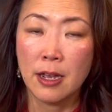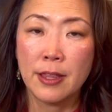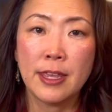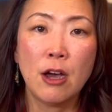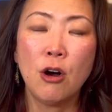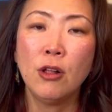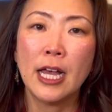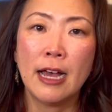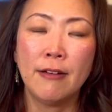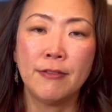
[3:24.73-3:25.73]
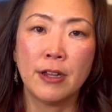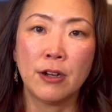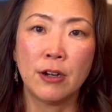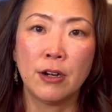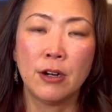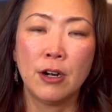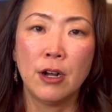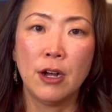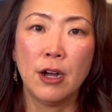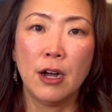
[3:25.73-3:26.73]
They all have their
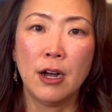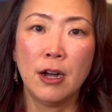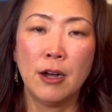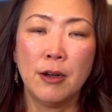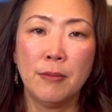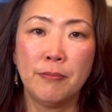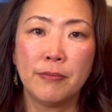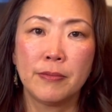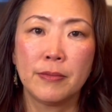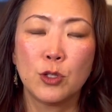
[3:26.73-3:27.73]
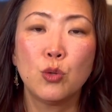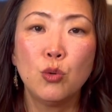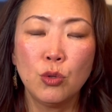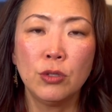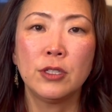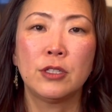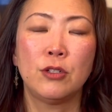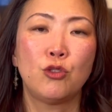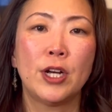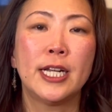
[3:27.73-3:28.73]
tools to
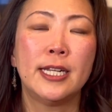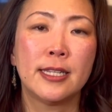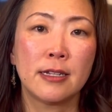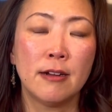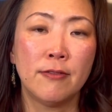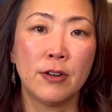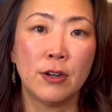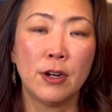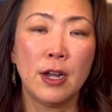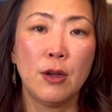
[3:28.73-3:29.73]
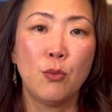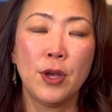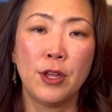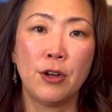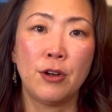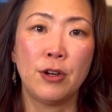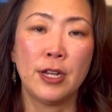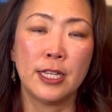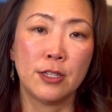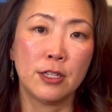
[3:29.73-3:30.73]
try to discover whether
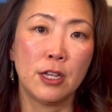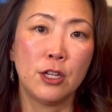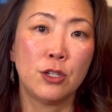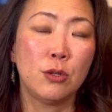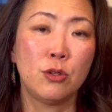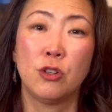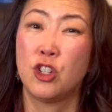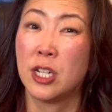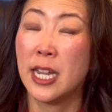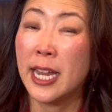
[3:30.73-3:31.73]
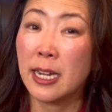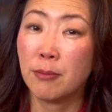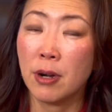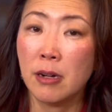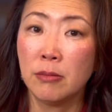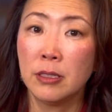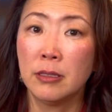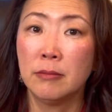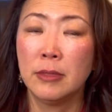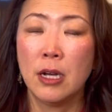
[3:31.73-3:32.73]
it's due to a genetic
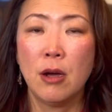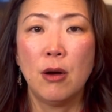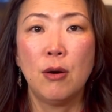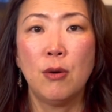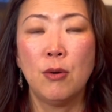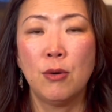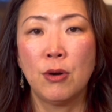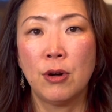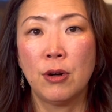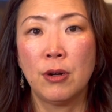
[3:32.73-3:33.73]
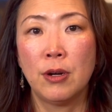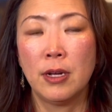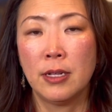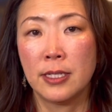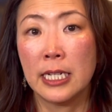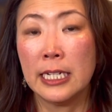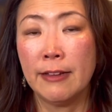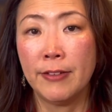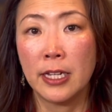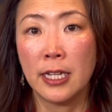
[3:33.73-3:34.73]
problem or a
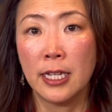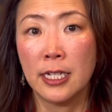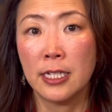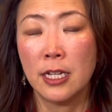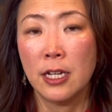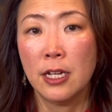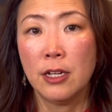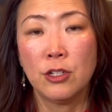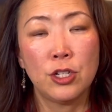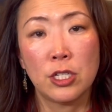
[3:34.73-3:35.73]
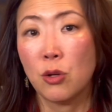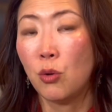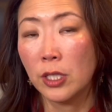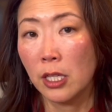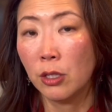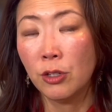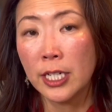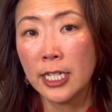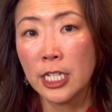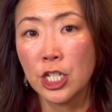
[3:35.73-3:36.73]
significant just only a learning
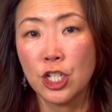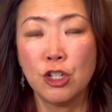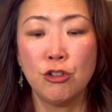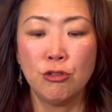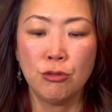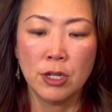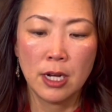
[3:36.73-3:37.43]
issue,